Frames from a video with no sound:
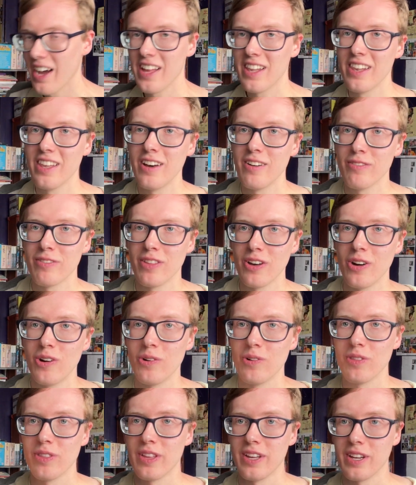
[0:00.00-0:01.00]
love the
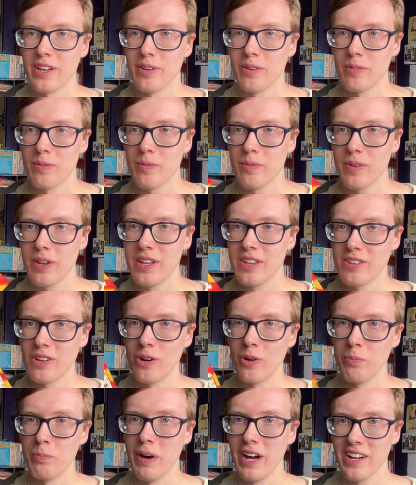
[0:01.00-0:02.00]
whole thing, his
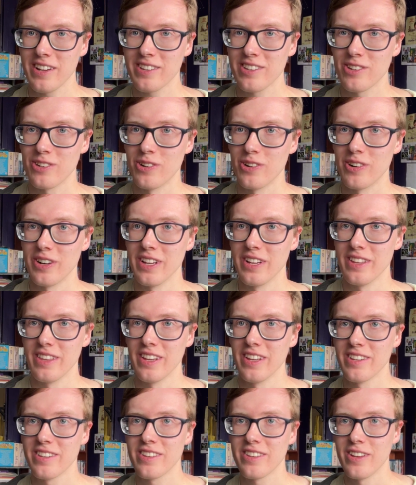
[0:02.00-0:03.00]
whole backstory in
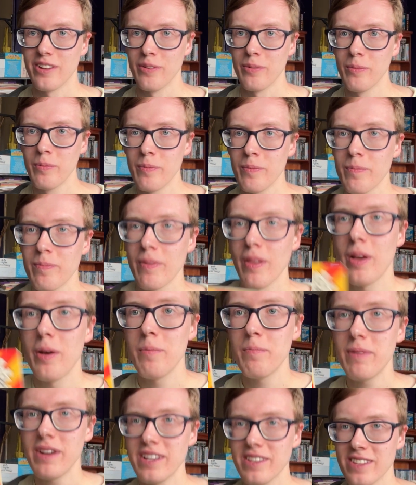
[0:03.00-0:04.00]
this. So
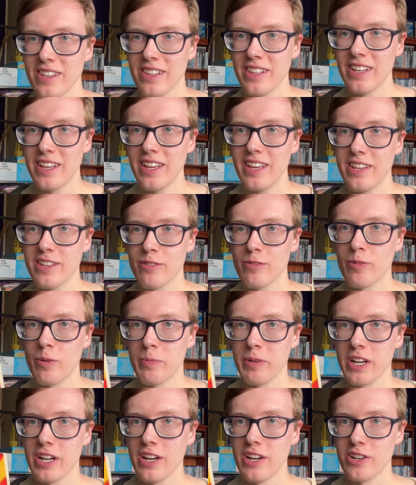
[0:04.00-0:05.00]
basically, he's from
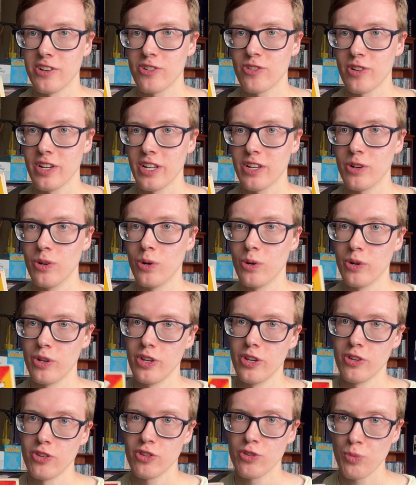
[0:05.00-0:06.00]
a country called
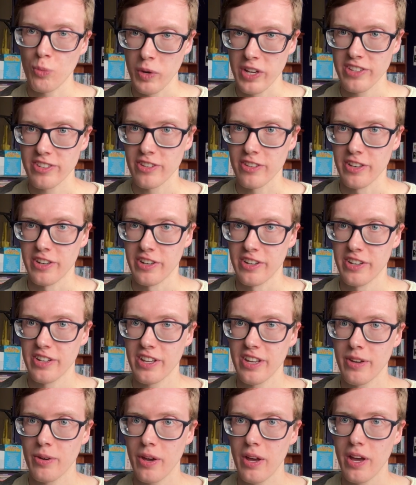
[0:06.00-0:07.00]
New Switzerland,
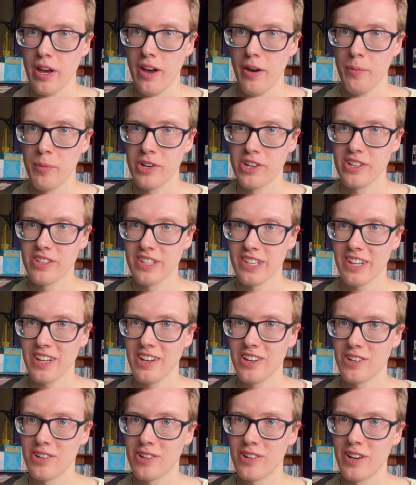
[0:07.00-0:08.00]
which is a
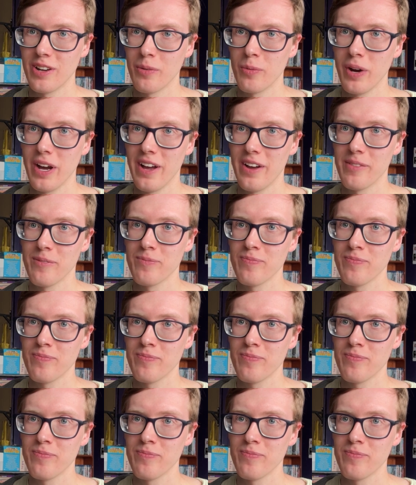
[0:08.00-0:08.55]
country where